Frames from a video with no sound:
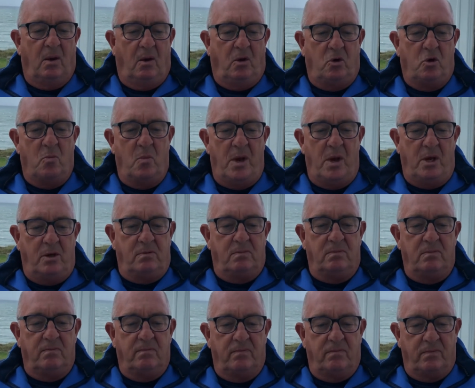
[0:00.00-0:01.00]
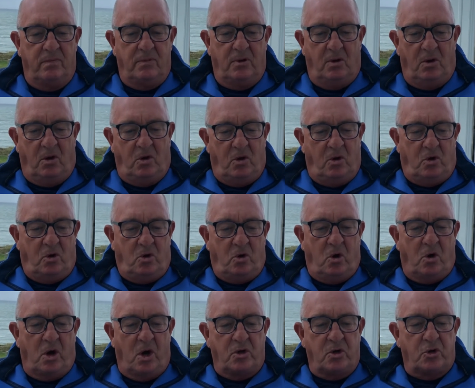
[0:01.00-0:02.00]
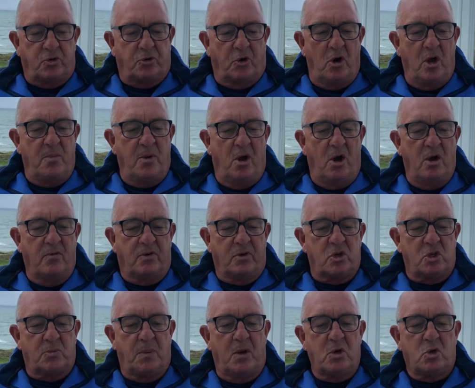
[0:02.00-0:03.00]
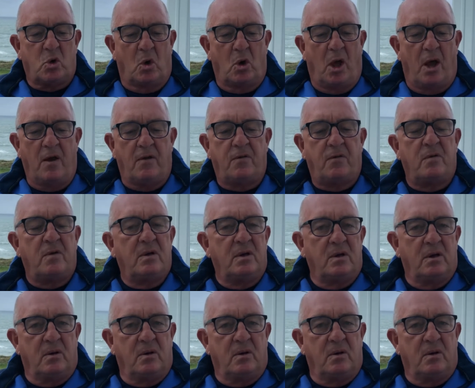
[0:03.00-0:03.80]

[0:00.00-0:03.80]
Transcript: You mean you're going to throw me over to spend your life